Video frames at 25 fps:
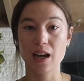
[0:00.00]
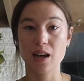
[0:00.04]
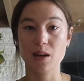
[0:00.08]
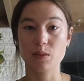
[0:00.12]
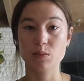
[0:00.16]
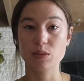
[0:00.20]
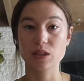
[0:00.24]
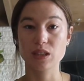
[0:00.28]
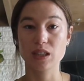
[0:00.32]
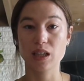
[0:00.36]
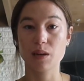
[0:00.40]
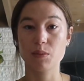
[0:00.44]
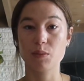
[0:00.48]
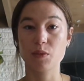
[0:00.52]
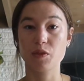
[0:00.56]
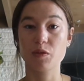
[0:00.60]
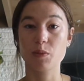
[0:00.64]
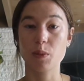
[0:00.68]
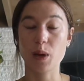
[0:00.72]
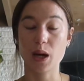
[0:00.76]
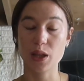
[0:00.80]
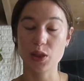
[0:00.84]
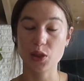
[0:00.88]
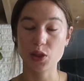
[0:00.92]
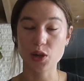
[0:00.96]
some of
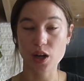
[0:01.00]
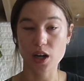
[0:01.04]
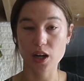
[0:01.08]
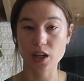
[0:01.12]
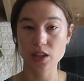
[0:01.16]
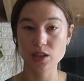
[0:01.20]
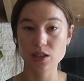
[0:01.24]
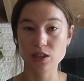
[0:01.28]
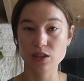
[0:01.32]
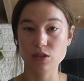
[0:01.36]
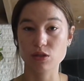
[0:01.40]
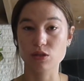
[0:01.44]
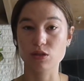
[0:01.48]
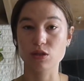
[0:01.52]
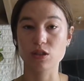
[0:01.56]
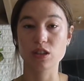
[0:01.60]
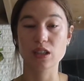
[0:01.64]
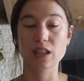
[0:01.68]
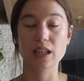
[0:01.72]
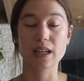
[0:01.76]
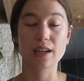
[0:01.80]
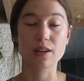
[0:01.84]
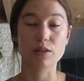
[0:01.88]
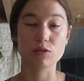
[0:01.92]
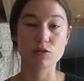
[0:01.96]
my thoughts or
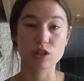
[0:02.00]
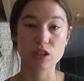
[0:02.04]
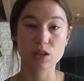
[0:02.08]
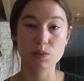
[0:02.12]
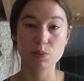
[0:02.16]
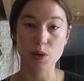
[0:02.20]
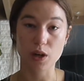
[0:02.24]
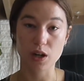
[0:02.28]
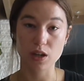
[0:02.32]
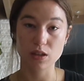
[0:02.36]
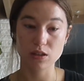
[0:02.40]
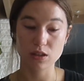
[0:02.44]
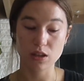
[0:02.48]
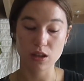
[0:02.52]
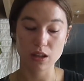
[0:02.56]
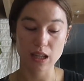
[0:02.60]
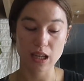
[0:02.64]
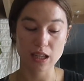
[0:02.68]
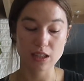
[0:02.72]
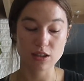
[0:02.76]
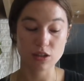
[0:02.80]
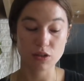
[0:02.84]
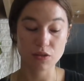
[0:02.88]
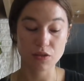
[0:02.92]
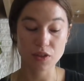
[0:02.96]
like a response on that.
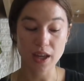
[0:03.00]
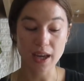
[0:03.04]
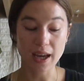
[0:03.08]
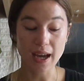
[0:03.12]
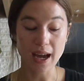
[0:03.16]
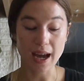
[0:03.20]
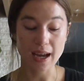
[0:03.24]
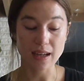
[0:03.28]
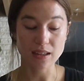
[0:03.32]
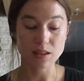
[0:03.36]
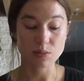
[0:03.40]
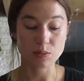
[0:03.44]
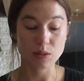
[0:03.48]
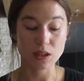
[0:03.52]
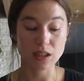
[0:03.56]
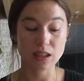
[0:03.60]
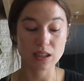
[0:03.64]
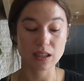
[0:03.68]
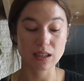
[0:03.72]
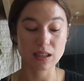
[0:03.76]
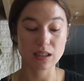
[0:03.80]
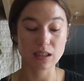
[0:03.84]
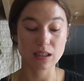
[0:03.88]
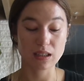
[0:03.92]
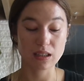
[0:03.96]
So if they ask me to
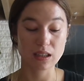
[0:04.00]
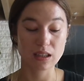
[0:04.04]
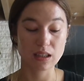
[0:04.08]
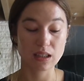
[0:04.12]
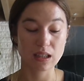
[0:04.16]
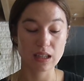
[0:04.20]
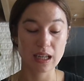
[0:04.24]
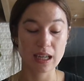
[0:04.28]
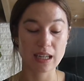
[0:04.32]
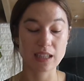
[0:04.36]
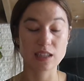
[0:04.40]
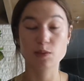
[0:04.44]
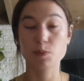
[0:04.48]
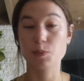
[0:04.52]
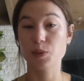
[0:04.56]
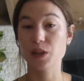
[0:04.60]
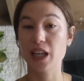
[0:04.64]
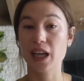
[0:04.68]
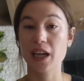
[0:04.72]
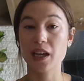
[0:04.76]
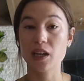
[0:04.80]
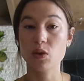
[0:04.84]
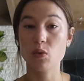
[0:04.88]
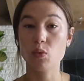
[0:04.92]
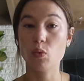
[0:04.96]

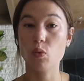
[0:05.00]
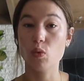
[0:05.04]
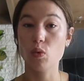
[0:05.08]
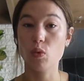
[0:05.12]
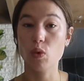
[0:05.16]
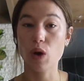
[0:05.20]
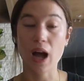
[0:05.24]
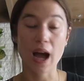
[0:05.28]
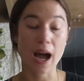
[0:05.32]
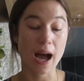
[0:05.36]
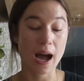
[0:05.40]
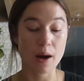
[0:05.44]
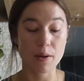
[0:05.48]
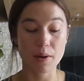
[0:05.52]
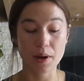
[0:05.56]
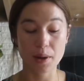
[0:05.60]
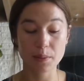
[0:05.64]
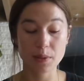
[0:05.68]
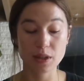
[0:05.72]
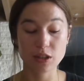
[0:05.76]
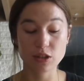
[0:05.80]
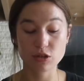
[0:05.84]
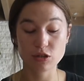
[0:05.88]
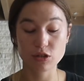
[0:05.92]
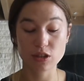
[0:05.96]
explain how I'm
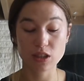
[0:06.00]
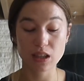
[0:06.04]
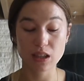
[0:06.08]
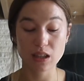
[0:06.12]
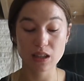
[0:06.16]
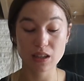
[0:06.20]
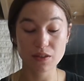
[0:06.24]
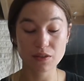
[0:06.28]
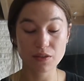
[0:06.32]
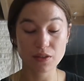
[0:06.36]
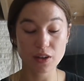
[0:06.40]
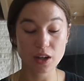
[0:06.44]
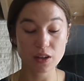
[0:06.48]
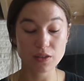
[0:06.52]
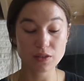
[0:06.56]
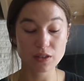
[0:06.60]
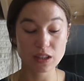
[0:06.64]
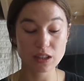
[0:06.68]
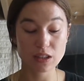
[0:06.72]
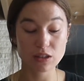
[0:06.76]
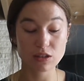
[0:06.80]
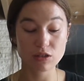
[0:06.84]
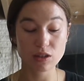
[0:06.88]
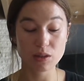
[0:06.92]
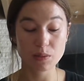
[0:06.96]
interested in the evolving
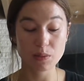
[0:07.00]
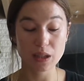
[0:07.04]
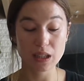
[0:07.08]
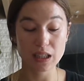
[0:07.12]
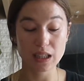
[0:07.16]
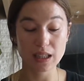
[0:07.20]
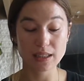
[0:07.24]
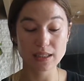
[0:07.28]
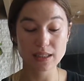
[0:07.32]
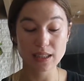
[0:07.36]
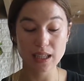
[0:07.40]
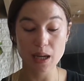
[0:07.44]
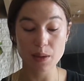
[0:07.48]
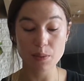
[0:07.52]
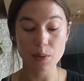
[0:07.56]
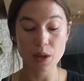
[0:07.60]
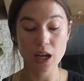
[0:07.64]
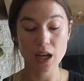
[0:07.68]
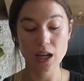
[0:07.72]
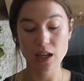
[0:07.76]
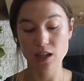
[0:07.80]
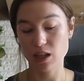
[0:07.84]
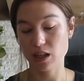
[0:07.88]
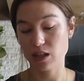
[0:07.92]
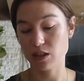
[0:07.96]
streaming landscape,
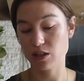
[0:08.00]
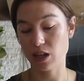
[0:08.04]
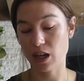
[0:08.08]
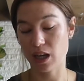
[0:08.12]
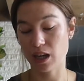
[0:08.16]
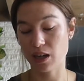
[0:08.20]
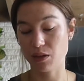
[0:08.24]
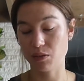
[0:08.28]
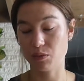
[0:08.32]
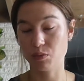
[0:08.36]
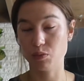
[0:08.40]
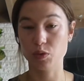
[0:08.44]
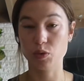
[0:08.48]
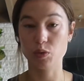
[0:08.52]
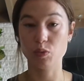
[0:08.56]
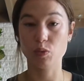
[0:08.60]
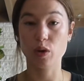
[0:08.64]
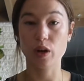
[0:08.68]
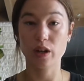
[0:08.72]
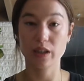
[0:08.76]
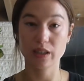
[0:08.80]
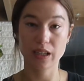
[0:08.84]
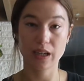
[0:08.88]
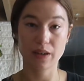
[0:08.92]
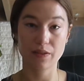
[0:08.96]
I would
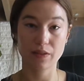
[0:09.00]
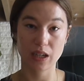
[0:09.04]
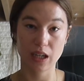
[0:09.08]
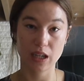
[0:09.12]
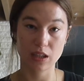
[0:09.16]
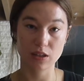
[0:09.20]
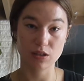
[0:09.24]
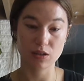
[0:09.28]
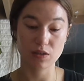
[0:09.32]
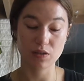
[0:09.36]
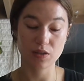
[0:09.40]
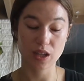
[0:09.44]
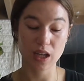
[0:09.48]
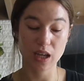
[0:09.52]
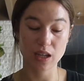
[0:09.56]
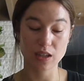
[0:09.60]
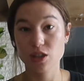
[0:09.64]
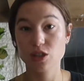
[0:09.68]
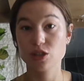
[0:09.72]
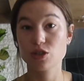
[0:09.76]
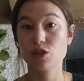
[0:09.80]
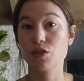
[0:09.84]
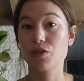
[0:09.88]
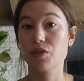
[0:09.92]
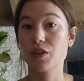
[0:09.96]
want to have an answer for that.
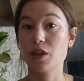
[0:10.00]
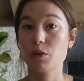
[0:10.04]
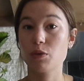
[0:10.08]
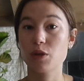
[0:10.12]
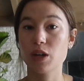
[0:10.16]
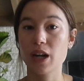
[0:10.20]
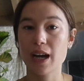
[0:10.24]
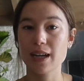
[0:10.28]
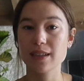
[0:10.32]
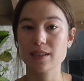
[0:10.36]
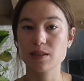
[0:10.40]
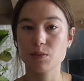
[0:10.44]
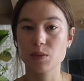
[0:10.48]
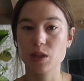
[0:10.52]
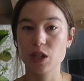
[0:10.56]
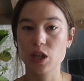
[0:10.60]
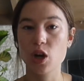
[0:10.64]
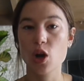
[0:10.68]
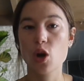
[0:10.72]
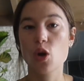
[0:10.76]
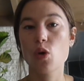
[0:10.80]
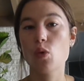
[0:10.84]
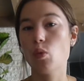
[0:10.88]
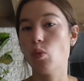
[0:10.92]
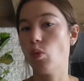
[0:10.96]
So if they were to ask me,
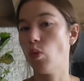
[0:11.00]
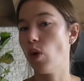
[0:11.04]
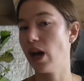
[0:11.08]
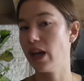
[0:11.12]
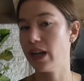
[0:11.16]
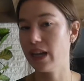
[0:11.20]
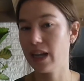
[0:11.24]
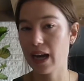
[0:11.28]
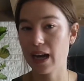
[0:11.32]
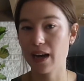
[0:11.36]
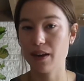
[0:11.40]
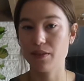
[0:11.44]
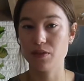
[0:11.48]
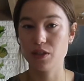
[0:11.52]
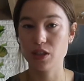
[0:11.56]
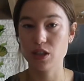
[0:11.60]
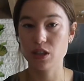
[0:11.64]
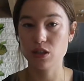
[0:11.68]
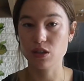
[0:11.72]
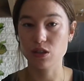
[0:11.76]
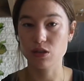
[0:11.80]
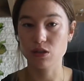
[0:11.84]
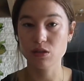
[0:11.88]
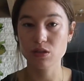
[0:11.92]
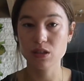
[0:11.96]
when have
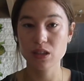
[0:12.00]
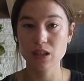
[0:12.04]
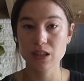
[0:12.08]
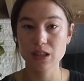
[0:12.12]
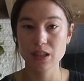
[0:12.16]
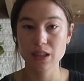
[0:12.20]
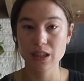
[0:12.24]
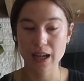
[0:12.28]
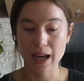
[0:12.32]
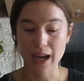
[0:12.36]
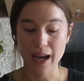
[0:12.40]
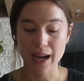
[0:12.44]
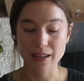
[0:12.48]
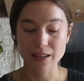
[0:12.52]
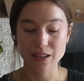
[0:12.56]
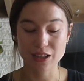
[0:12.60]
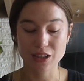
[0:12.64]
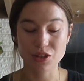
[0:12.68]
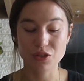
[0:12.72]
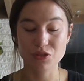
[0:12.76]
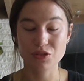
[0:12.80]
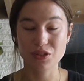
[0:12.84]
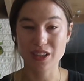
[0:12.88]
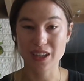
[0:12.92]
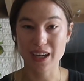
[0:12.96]
you had to
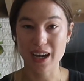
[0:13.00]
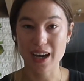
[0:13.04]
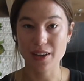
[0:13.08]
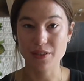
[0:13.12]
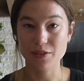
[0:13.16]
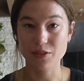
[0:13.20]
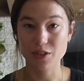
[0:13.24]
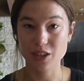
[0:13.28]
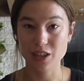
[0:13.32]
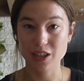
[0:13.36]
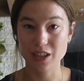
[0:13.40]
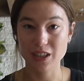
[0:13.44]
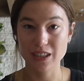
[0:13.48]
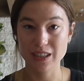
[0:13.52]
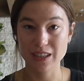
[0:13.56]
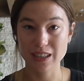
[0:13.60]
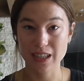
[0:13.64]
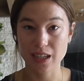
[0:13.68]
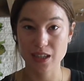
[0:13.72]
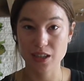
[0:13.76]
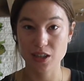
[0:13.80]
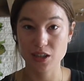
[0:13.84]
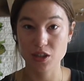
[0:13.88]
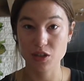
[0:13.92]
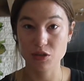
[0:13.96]
use an eye for good design
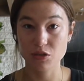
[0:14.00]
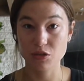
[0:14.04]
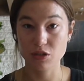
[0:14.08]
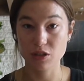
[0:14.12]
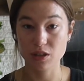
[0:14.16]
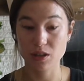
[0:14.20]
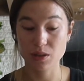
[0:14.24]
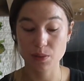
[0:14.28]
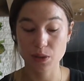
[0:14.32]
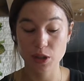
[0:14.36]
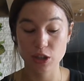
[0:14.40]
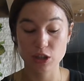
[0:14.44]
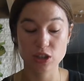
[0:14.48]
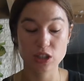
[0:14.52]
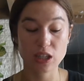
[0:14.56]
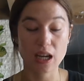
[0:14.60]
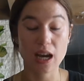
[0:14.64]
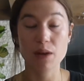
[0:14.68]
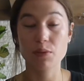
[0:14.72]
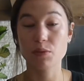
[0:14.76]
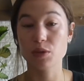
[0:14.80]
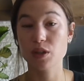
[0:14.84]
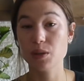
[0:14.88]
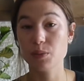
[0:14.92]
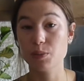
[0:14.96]
and user experience, I
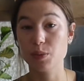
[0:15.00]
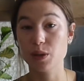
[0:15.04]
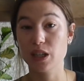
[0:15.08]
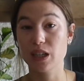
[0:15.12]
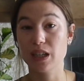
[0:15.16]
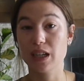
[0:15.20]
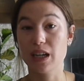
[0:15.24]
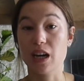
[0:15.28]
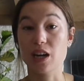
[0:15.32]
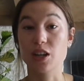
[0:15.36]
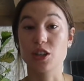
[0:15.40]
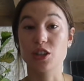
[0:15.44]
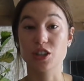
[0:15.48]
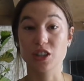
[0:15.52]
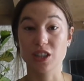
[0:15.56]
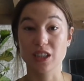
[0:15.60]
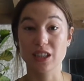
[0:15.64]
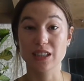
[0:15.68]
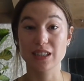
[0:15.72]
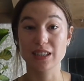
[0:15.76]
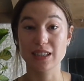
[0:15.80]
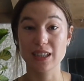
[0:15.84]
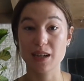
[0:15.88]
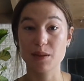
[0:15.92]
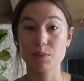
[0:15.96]
want to put a good
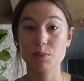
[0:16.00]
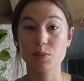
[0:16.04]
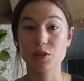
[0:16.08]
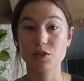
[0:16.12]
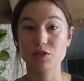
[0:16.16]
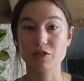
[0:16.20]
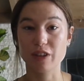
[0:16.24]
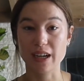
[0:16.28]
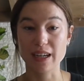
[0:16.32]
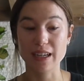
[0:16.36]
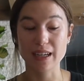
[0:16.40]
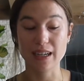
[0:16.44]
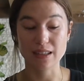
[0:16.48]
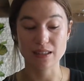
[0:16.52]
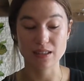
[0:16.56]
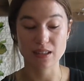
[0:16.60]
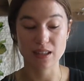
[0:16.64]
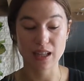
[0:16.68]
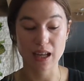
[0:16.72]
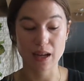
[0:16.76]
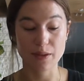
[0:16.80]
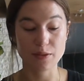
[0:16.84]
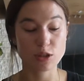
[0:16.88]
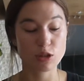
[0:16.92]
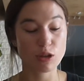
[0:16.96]
example right next to
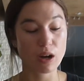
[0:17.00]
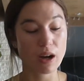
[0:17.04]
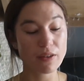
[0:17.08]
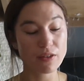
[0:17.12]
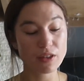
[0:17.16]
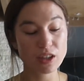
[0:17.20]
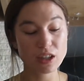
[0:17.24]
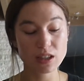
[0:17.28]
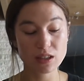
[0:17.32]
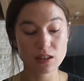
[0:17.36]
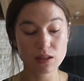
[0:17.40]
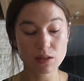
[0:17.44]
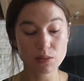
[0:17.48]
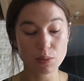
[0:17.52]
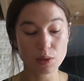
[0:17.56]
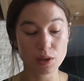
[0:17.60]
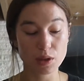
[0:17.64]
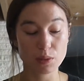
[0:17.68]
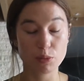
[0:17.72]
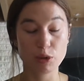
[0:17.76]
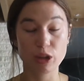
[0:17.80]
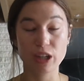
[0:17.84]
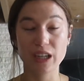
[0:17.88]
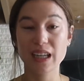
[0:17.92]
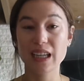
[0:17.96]
that. So every single bullet
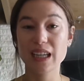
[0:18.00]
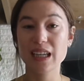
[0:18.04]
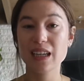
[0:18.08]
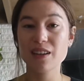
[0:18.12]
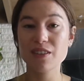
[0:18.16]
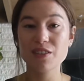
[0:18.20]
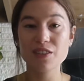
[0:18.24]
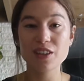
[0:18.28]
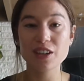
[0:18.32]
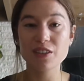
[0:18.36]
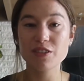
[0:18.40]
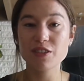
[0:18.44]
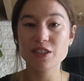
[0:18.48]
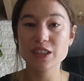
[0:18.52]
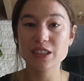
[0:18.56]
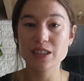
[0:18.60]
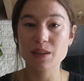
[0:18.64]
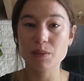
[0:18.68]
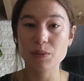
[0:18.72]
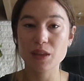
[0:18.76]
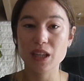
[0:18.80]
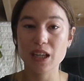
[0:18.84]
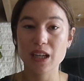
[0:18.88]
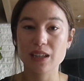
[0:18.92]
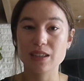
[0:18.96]
point, even if it's
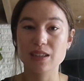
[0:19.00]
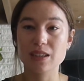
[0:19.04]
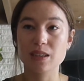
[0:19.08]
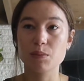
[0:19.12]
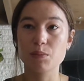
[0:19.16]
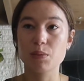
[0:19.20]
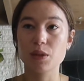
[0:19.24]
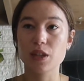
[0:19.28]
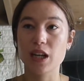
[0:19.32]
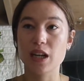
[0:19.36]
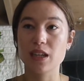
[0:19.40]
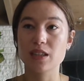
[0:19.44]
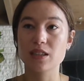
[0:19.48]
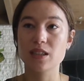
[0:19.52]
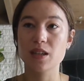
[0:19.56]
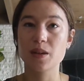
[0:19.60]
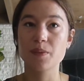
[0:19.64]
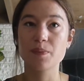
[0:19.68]
something as simple as